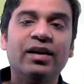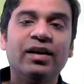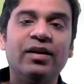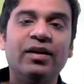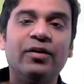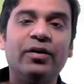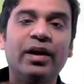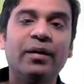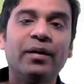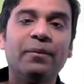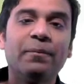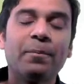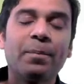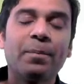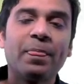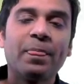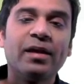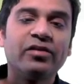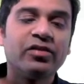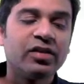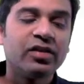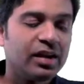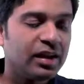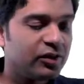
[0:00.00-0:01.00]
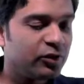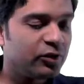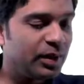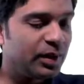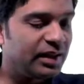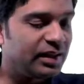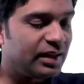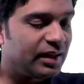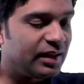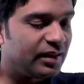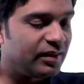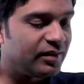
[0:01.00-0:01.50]
Okay, so that's why
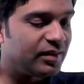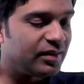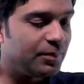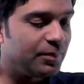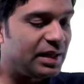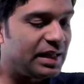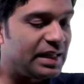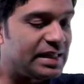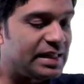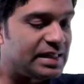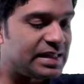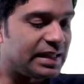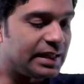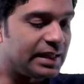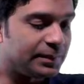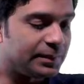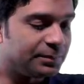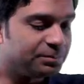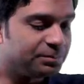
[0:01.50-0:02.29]
there is some easing.